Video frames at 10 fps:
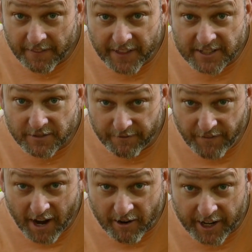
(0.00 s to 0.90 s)
that's
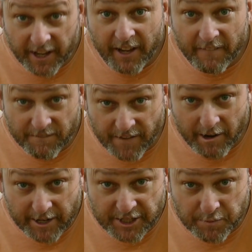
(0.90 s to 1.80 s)
very,
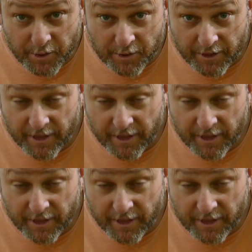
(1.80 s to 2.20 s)
very smooth.